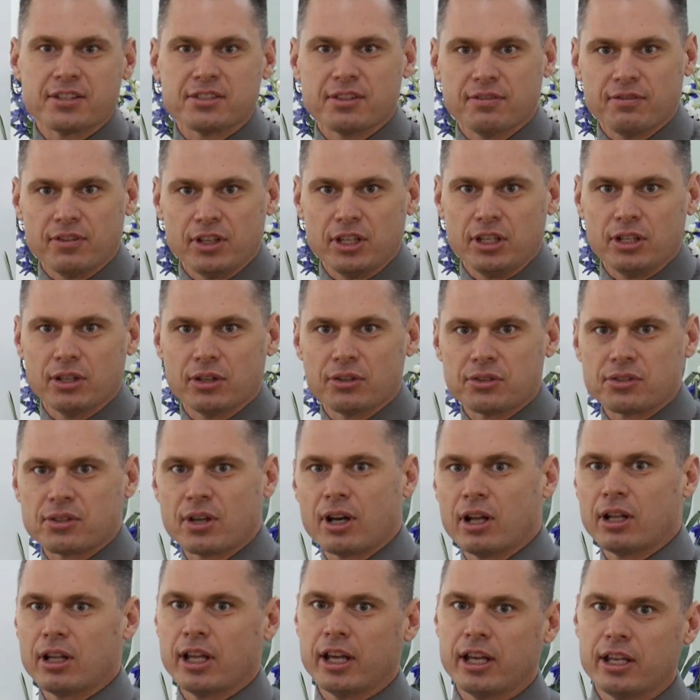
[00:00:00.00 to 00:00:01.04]
the video, so
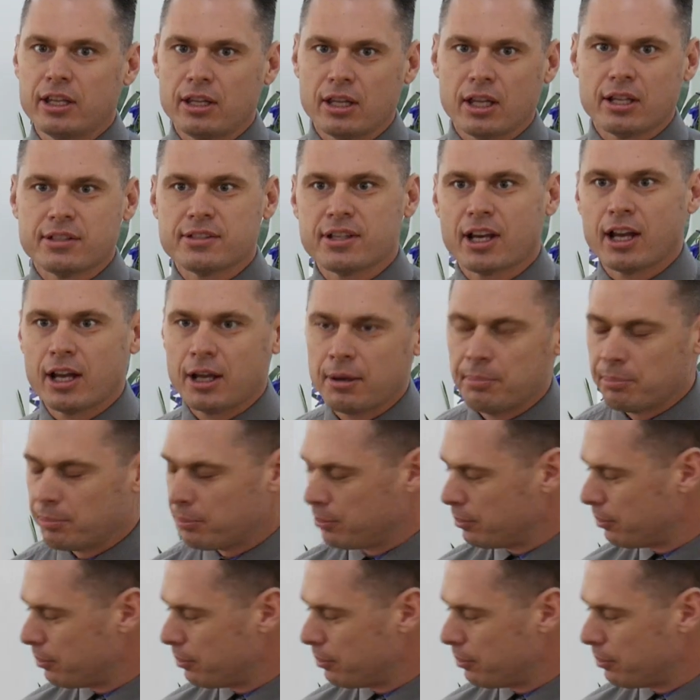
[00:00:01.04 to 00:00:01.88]
I'll let Tom